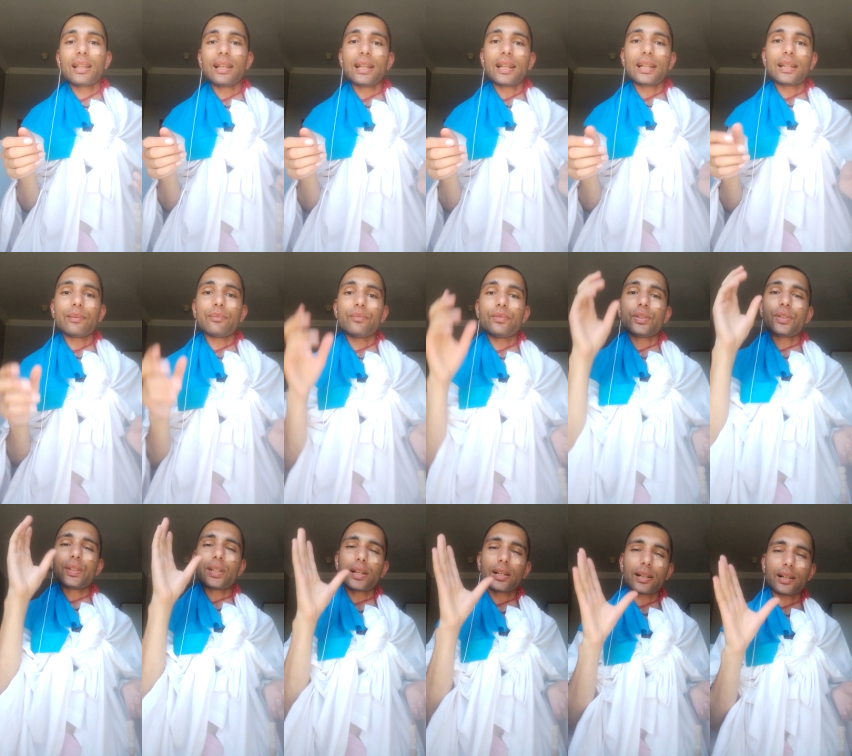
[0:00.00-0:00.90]
Um,
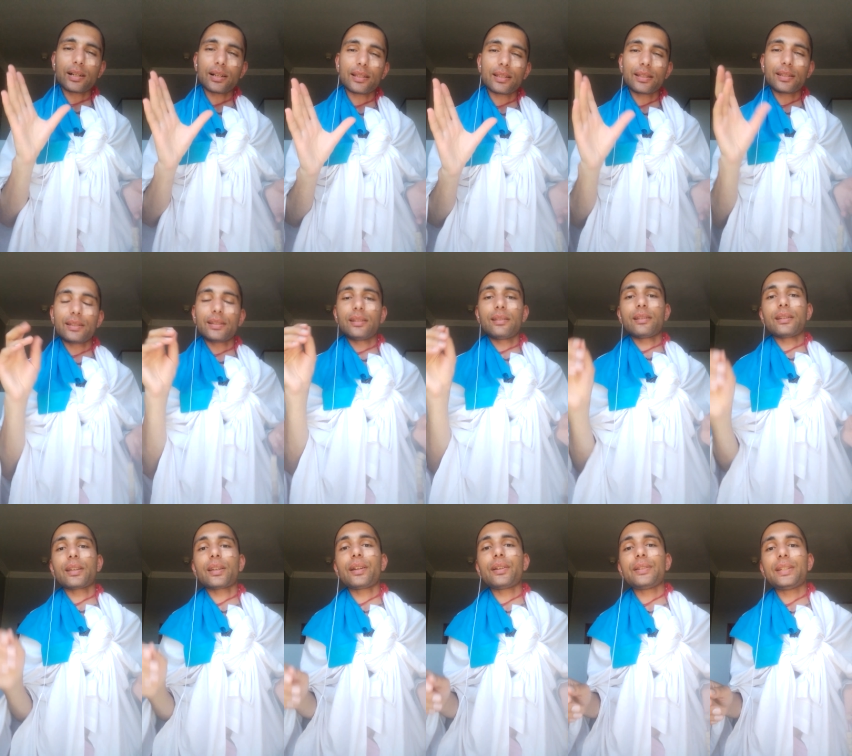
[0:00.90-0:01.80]
just
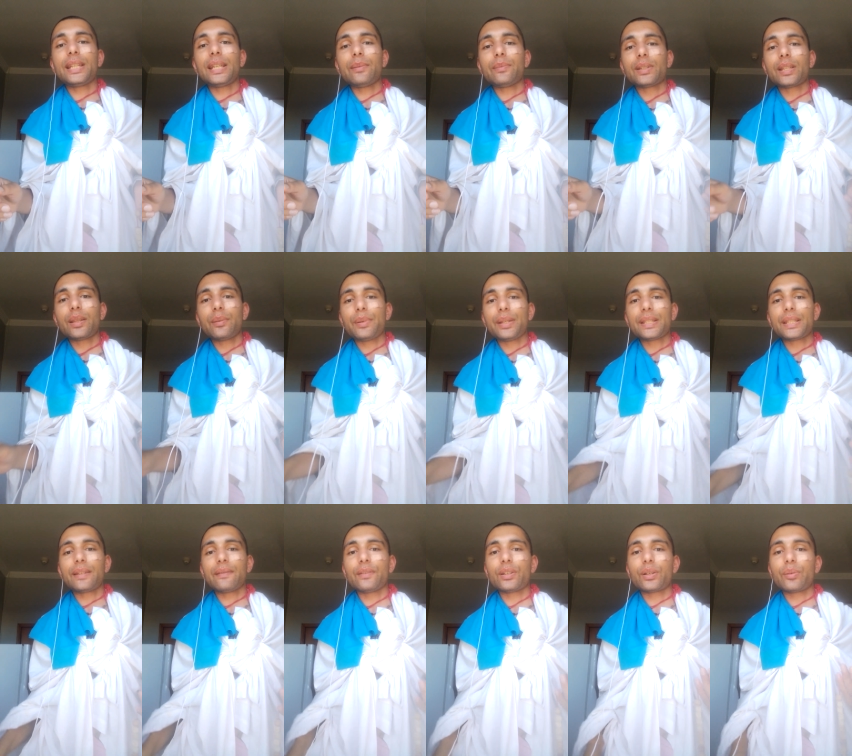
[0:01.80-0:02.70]
go deep to the best
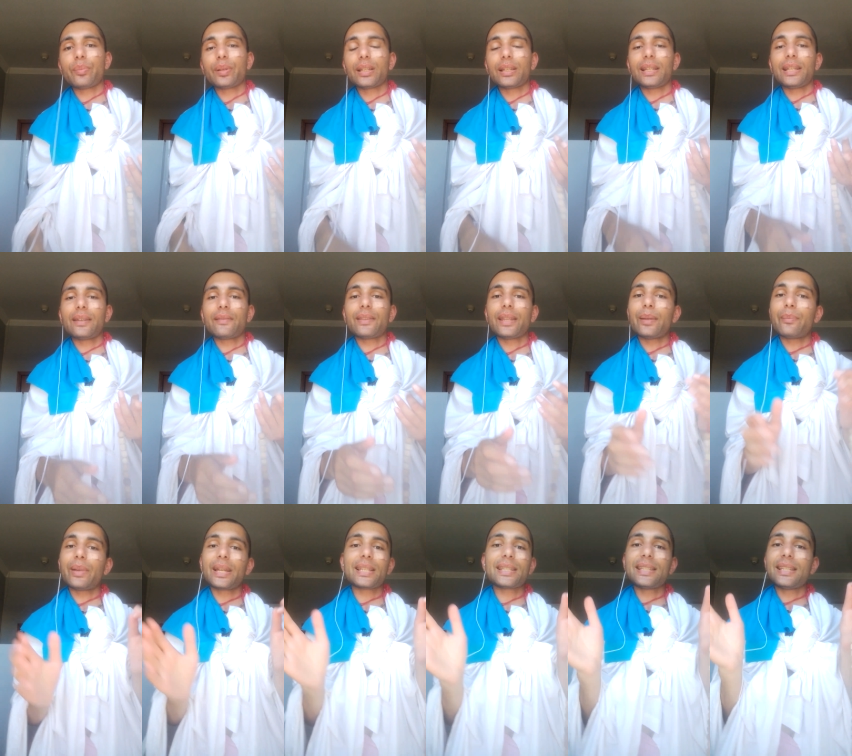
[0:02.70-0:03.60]
of your ability, if that
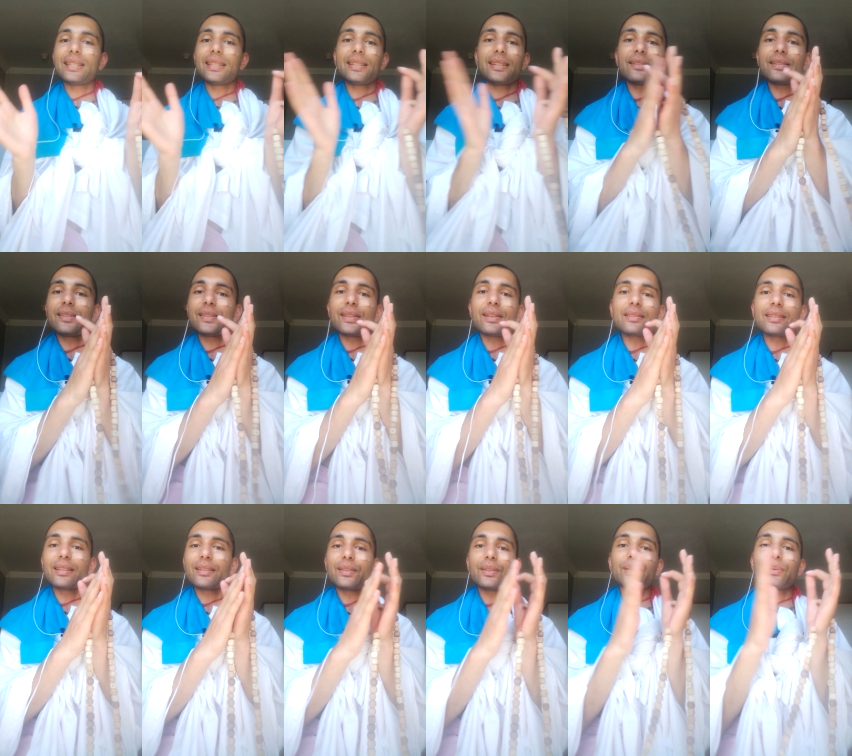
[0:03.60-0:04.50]
makes sense. Do yourself
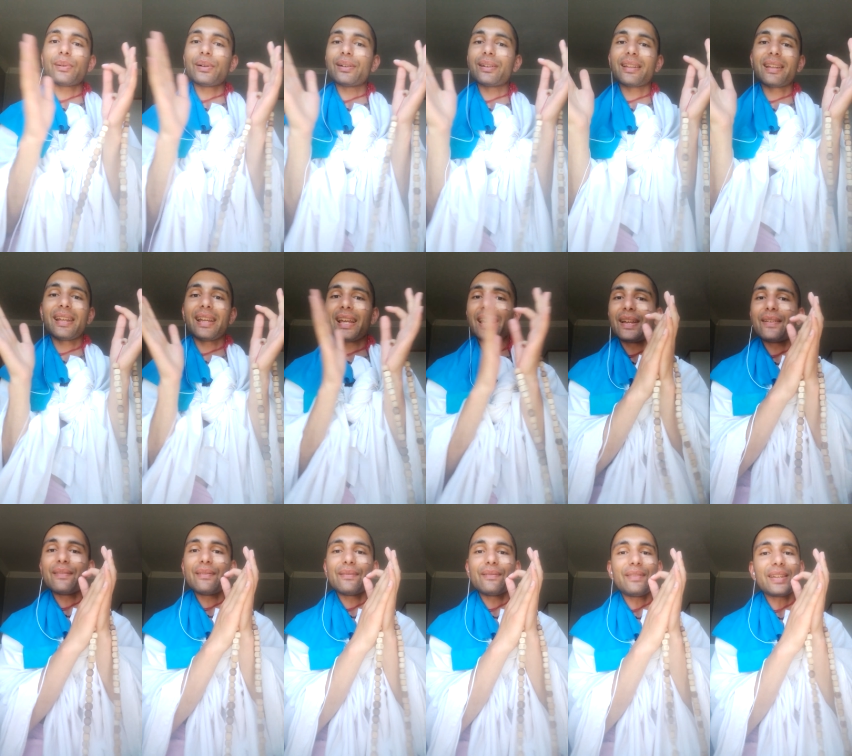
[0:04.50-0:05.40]
up in the world.
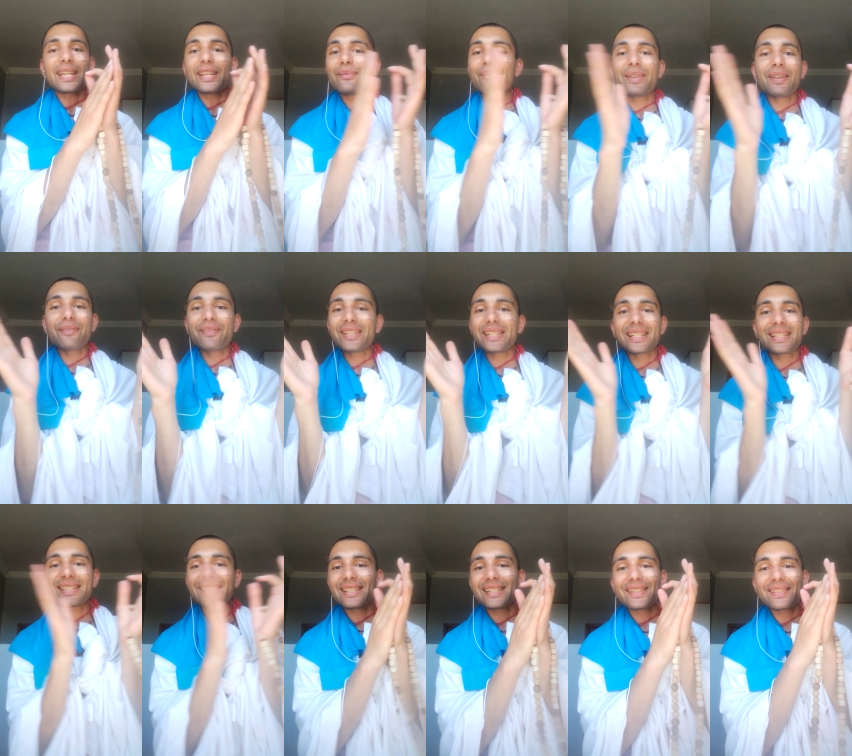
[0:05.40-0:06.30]
Forgive me if it
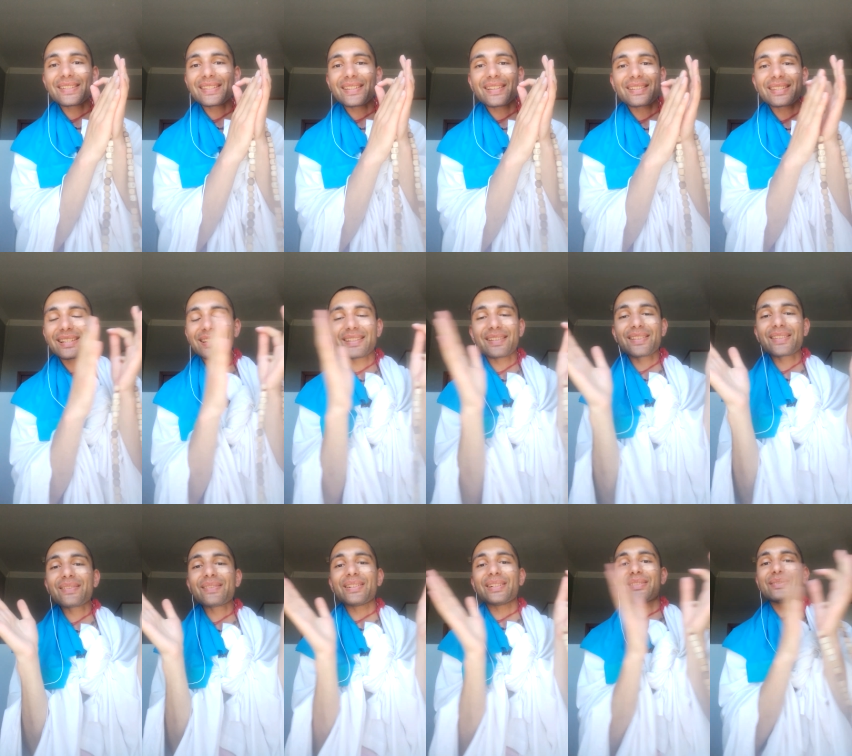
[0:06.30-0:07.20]
doesn't do yourself up in the
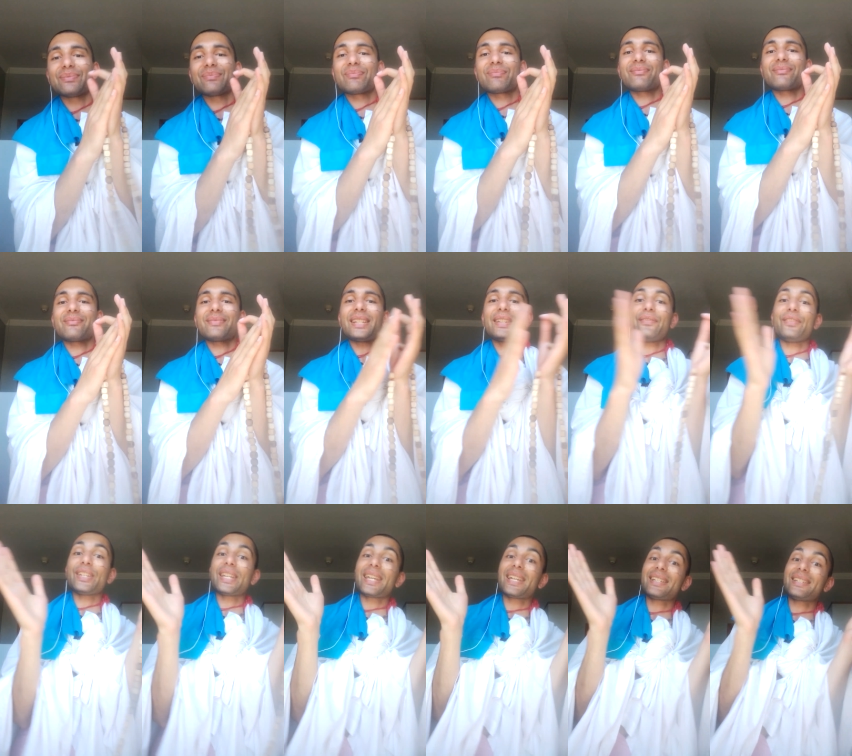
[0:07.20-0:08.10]
world. If you
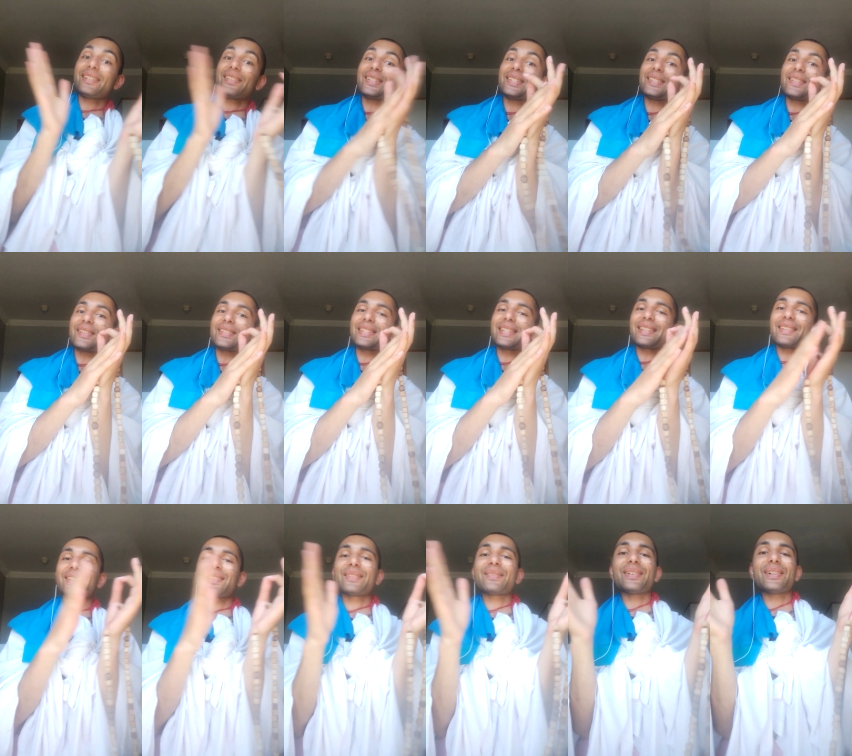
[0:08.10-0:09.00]
can, do yourself up
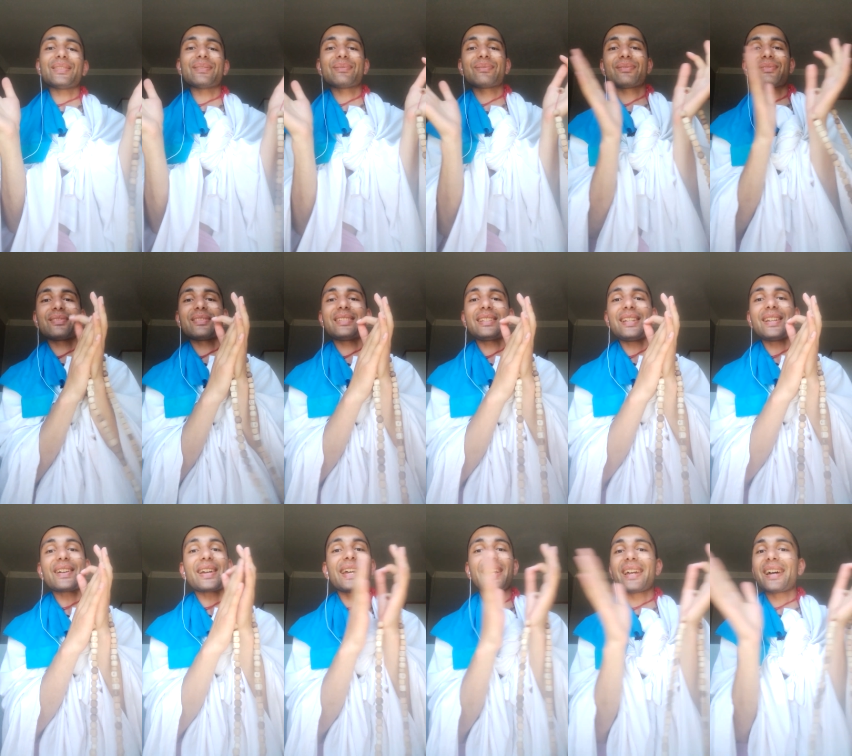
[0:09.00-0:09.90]
in the world.
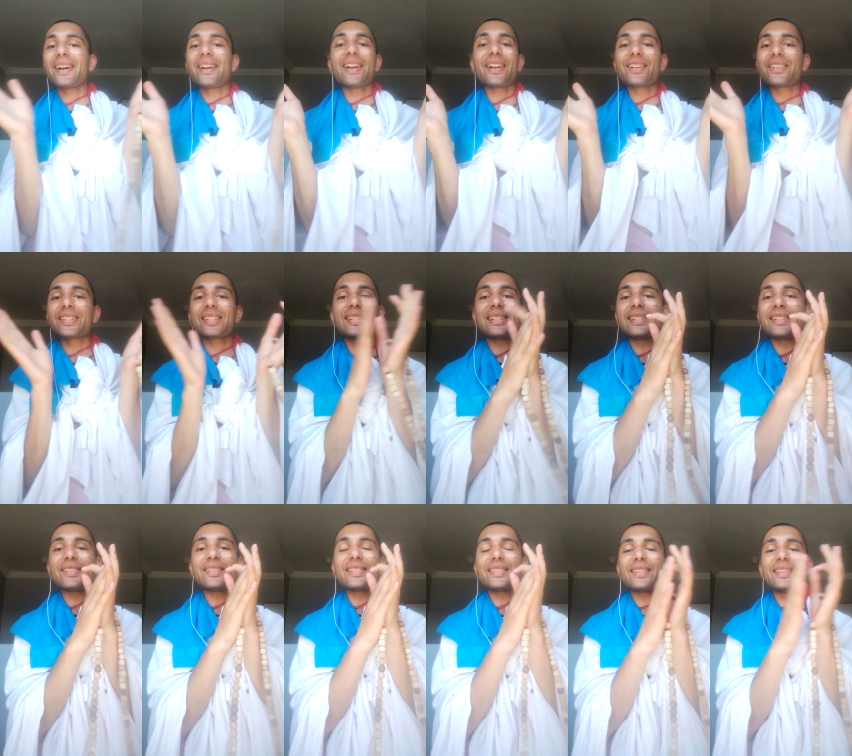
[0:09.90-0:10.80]
Okay, Hare Krishna, do
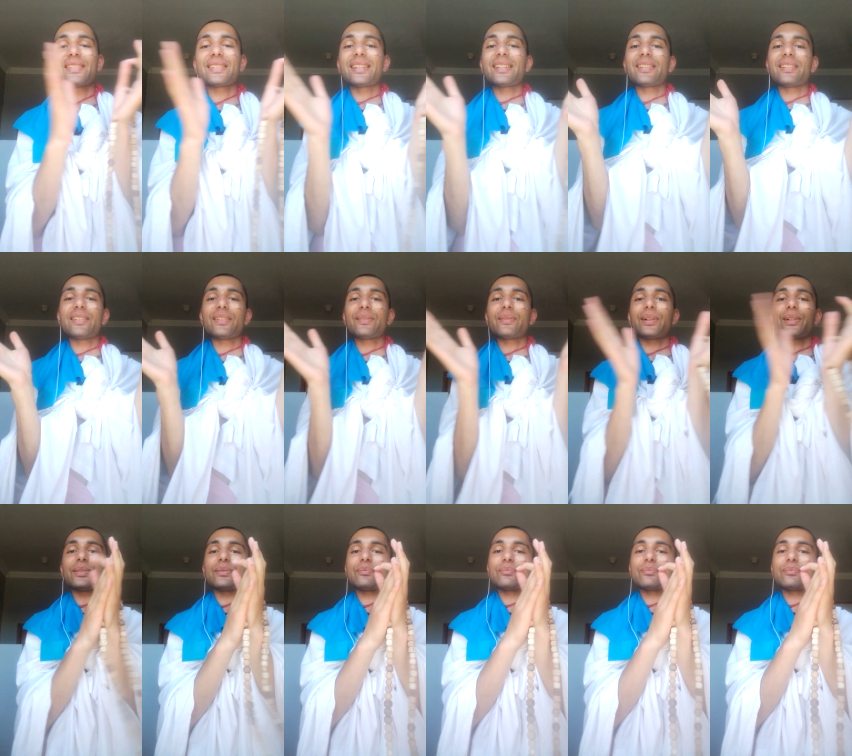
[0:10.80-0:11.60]
yourself up in the world.